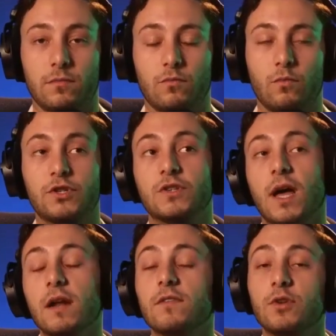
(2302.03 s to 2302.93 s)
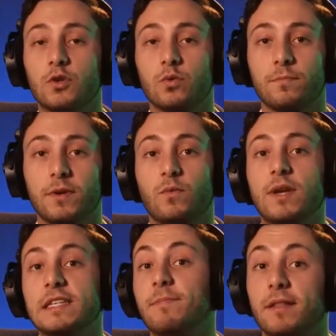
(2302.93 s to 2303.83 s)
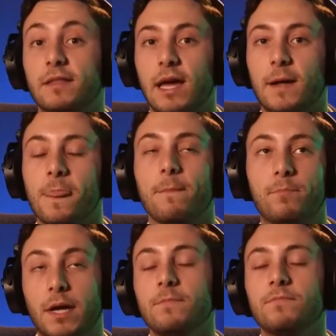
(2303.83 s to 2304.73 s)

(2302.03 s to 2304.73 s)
which is kind of unusual because we didn't expect that, but